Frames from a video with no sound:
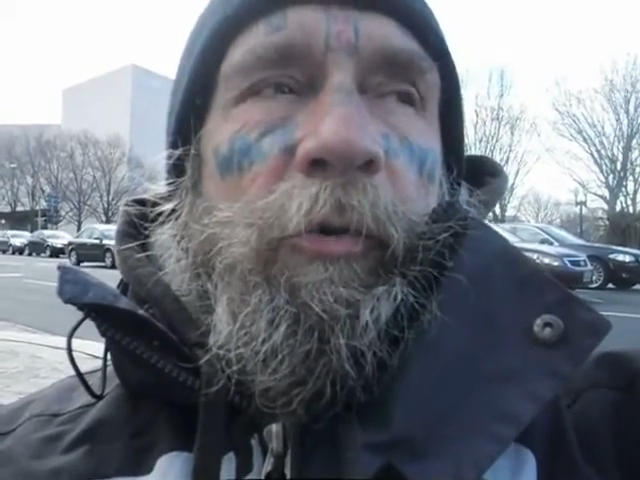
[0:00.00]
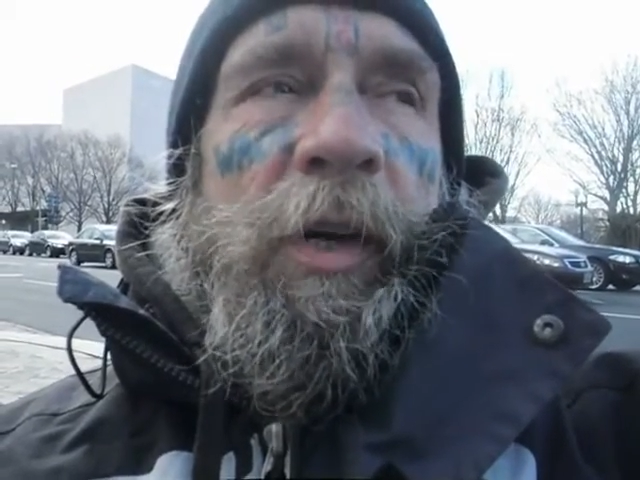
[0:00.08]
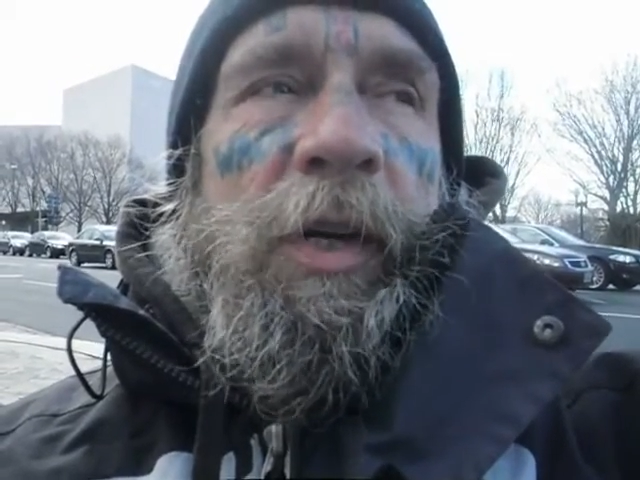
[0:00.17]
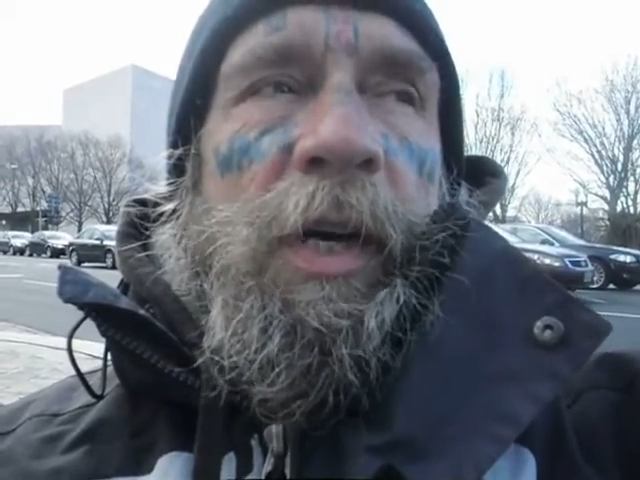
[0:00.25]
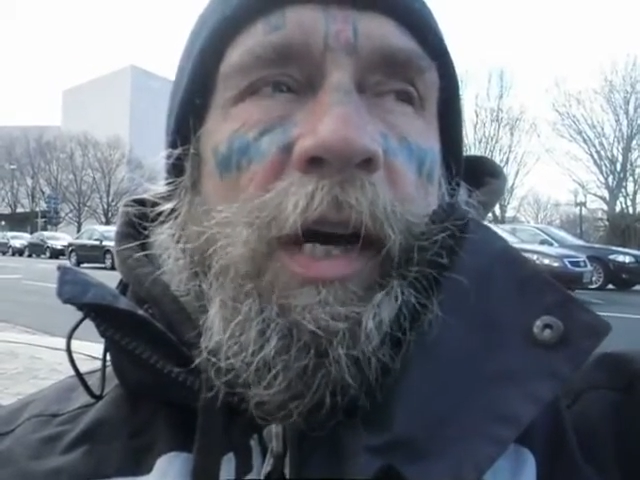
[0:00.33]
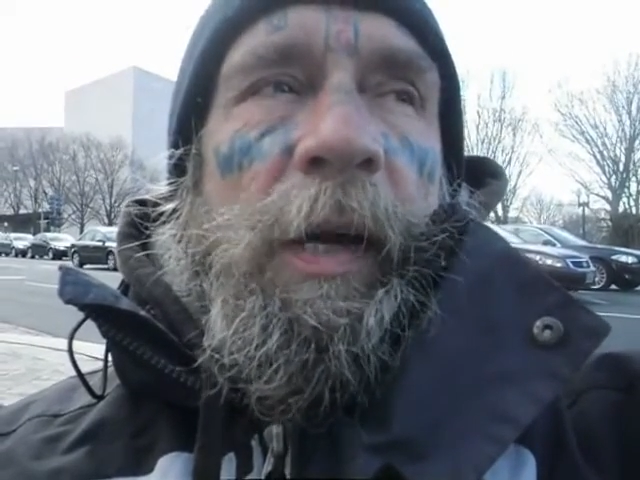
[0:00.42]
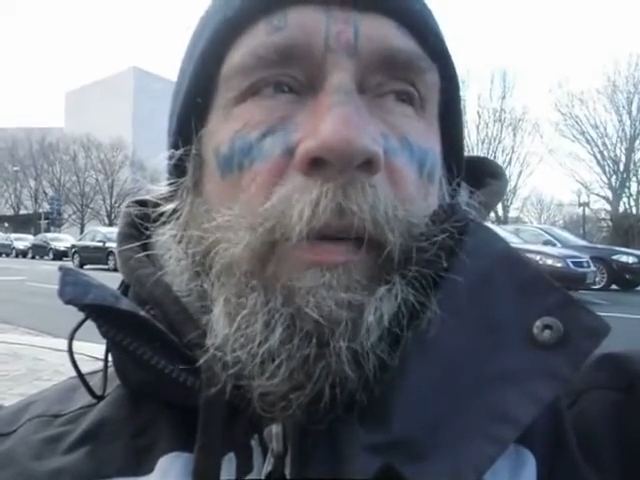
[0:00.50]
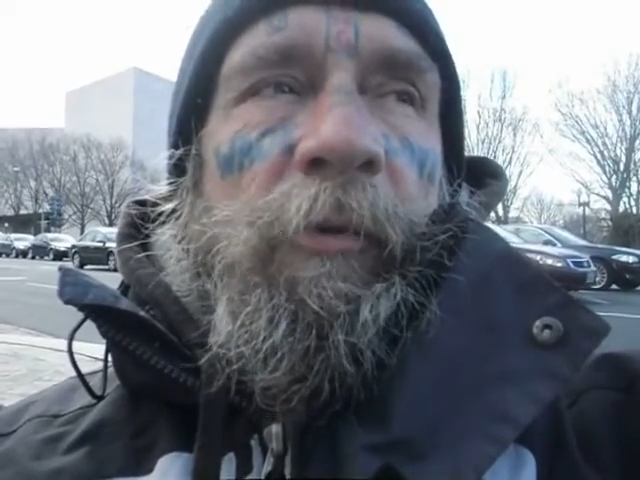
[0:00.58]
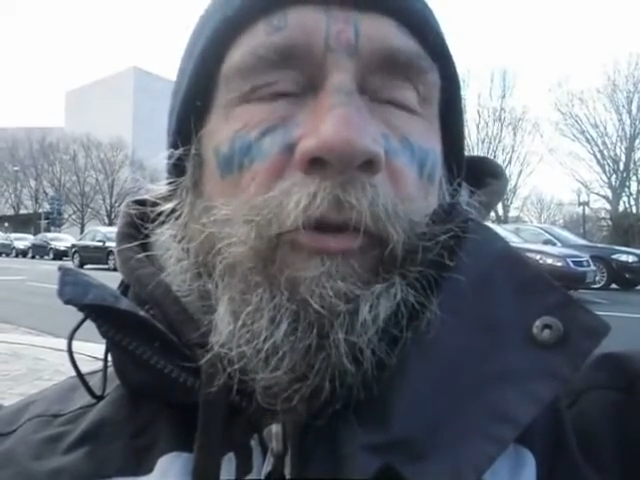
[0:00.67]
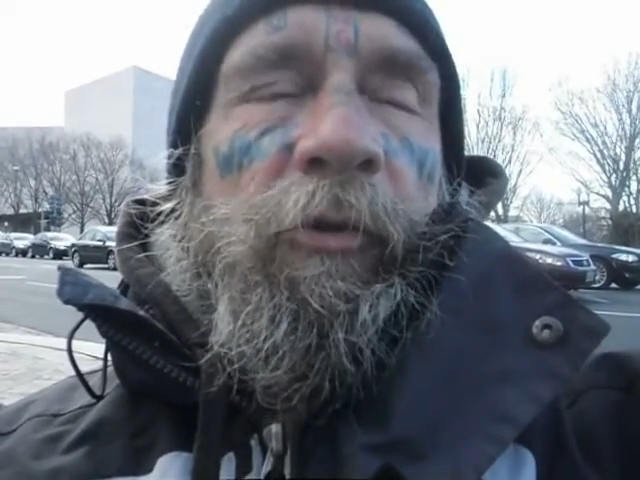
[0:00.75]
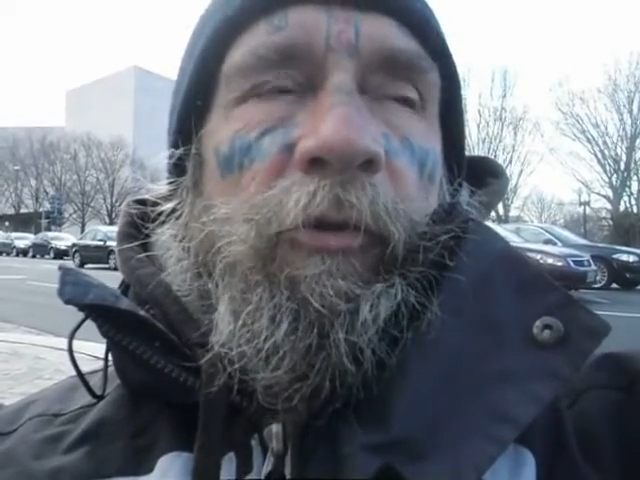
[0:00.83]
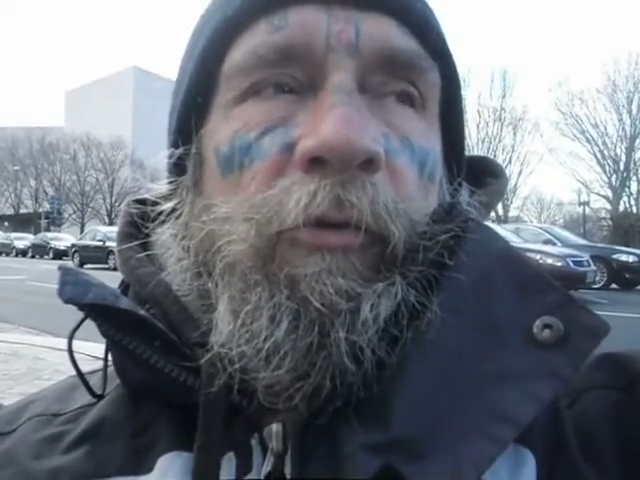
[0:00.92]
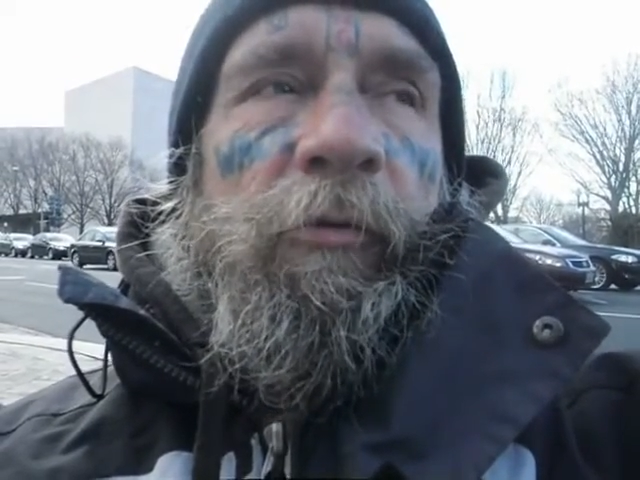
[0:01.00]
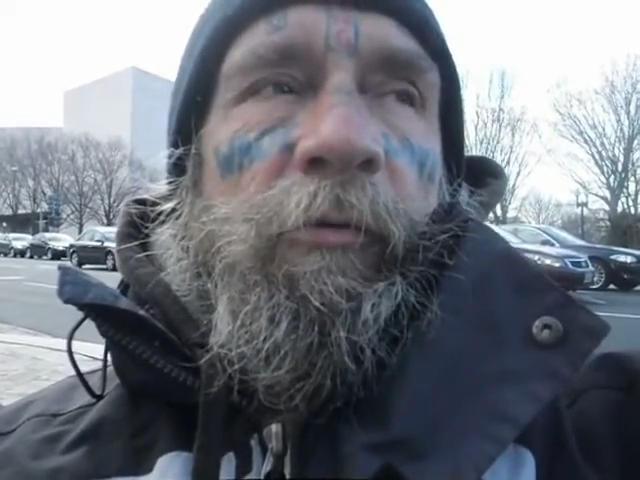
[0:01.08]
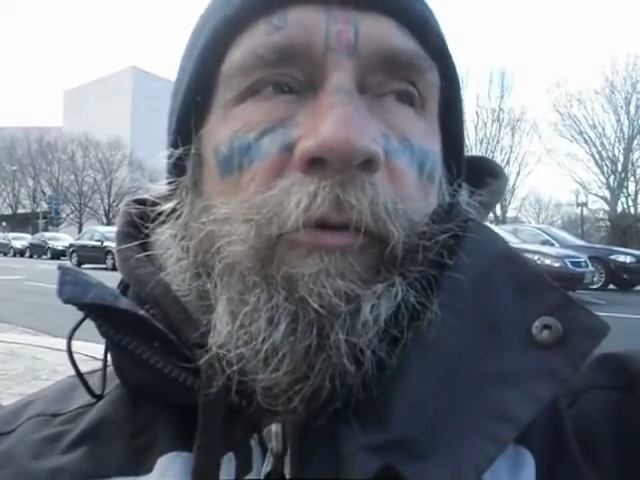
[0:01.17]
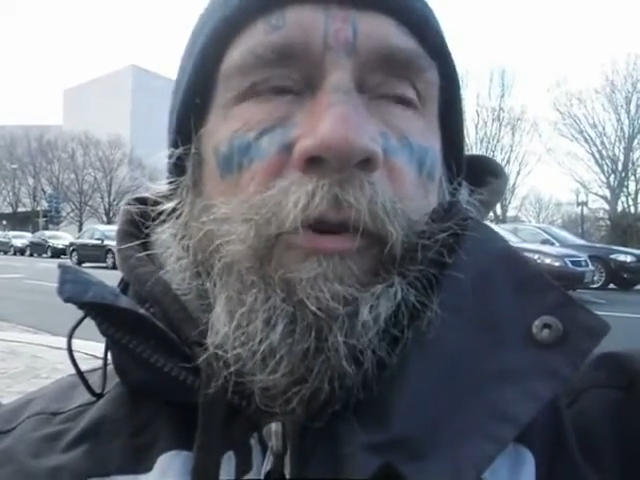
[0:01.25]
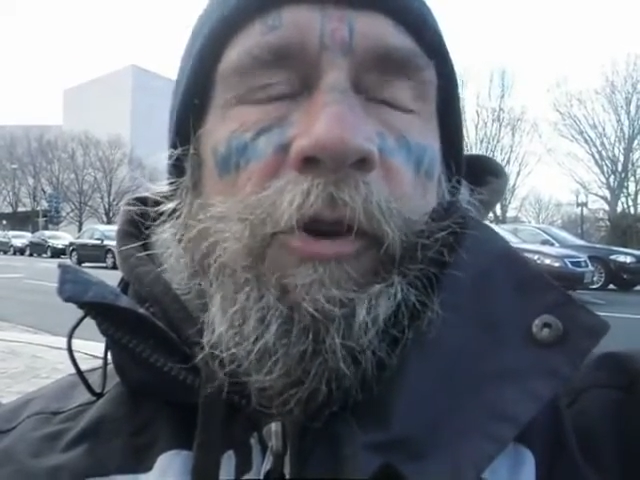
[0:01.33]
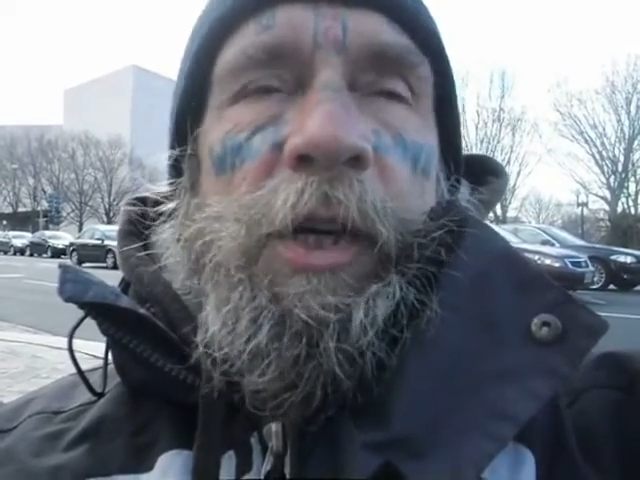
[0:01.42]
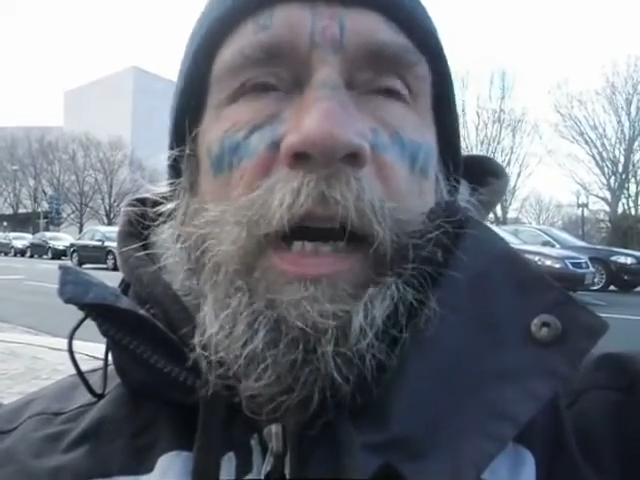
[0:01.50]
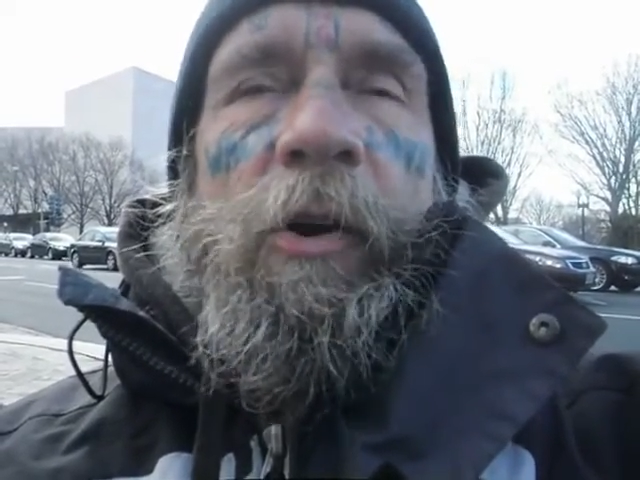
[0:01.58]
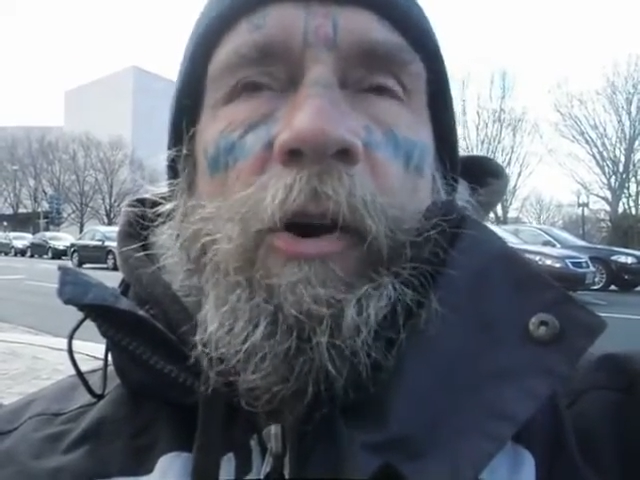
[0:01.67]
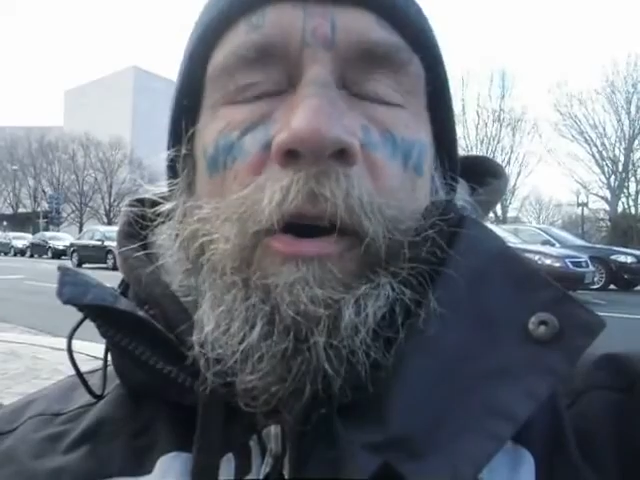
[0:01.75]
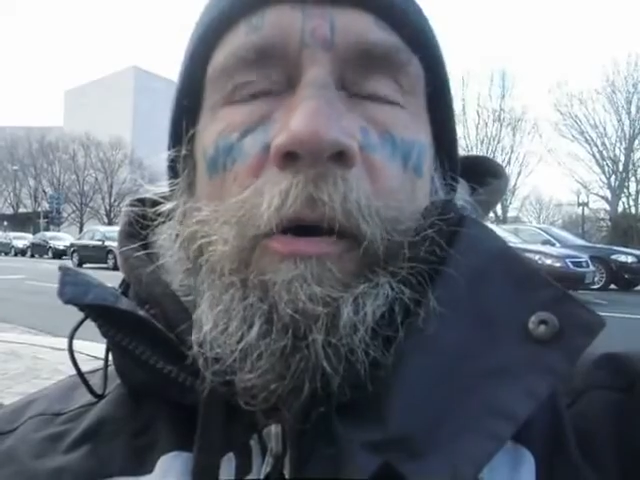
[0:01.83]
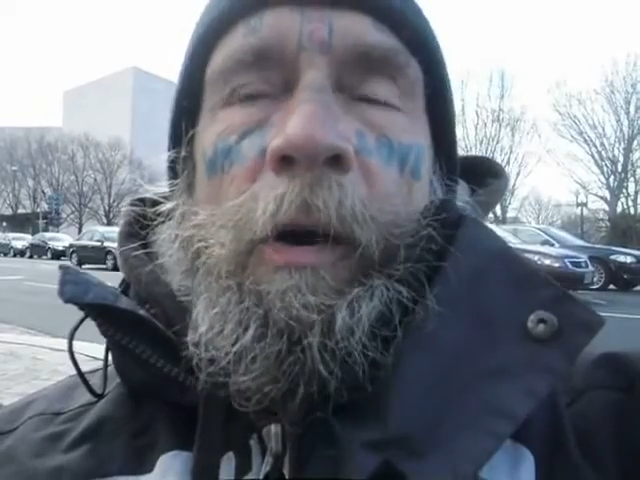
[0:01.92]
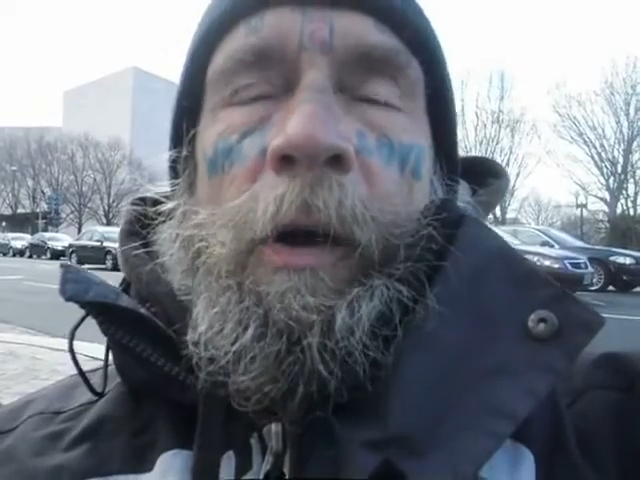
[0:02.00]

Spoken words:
three times for a shower.